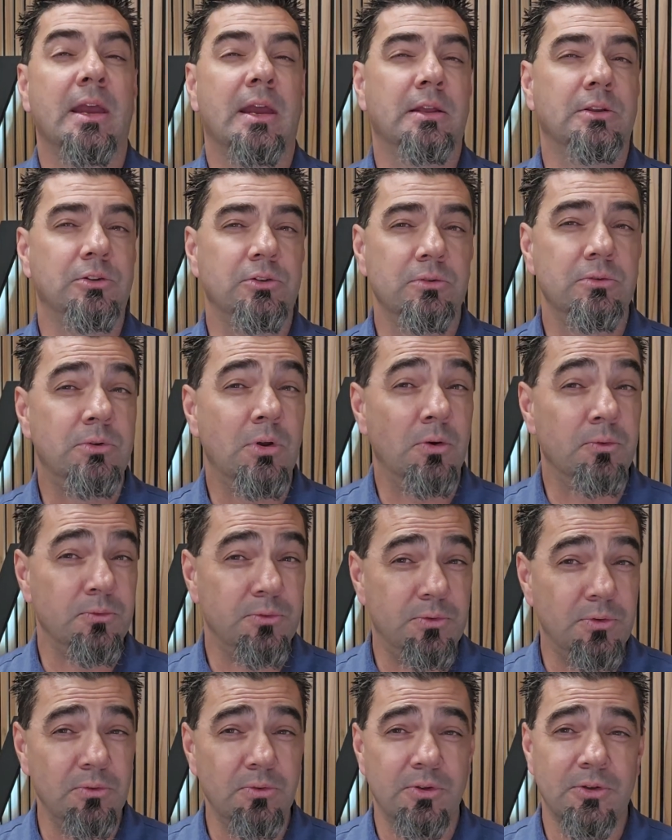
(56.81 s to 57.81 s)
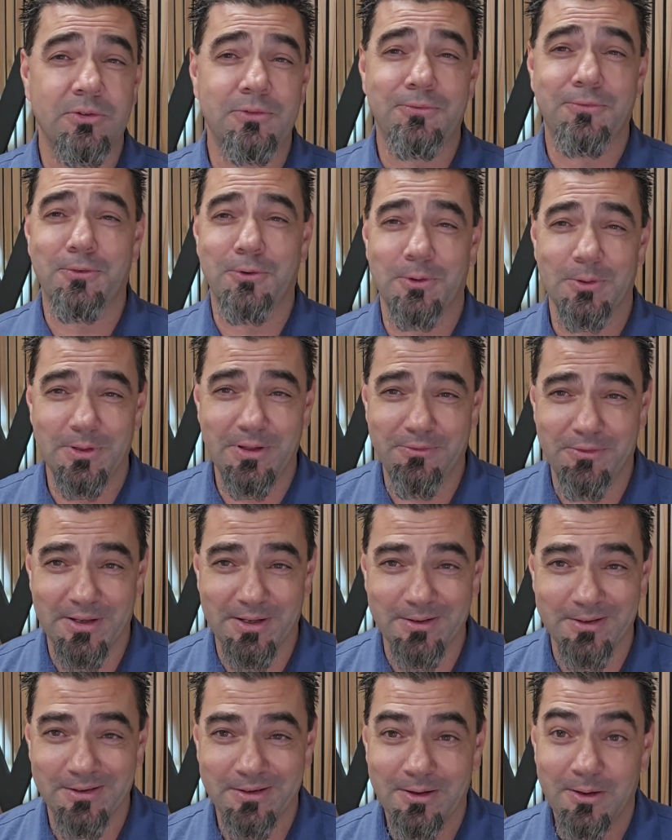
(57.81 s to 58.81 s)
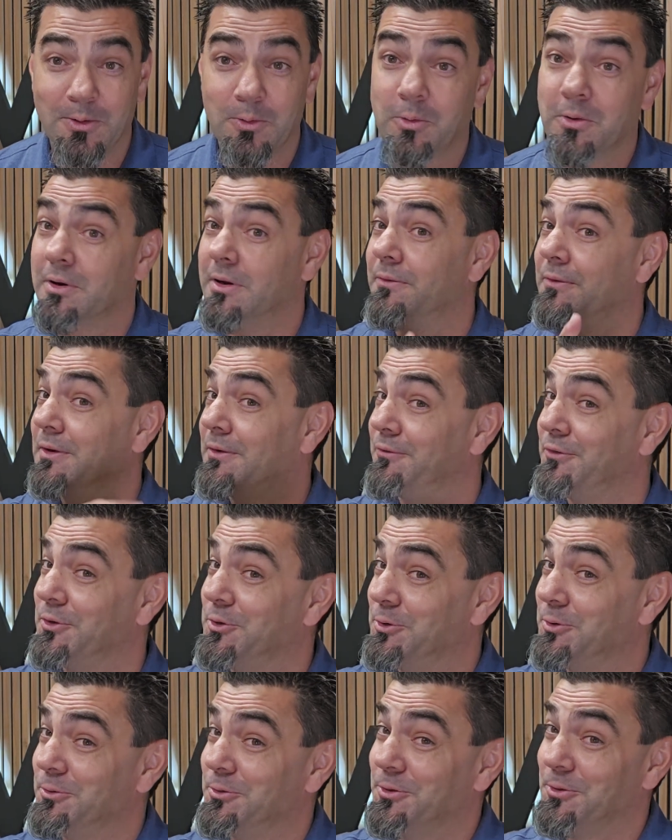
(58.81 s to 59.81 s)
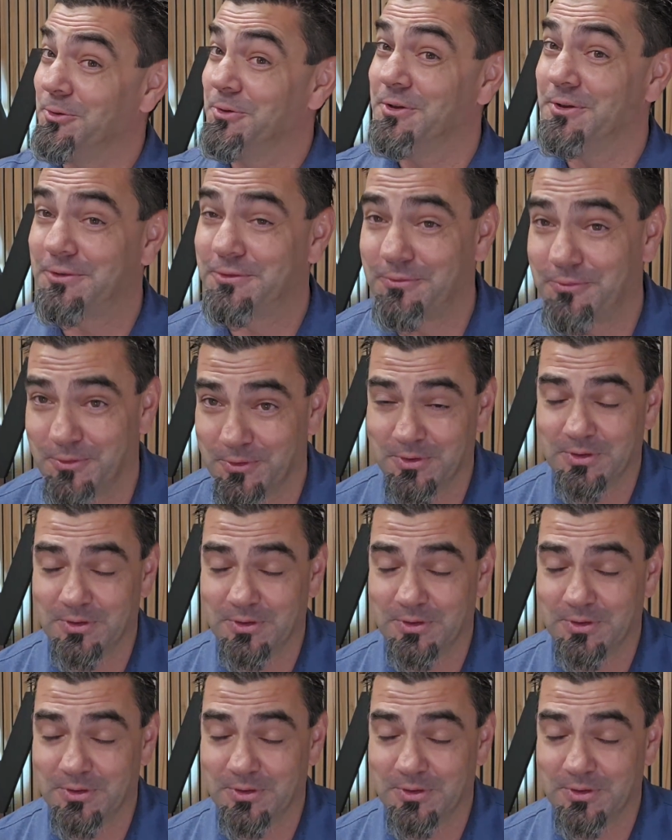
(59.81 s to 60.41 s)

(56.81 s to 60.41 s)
and you don't do this for a living, or even if you do this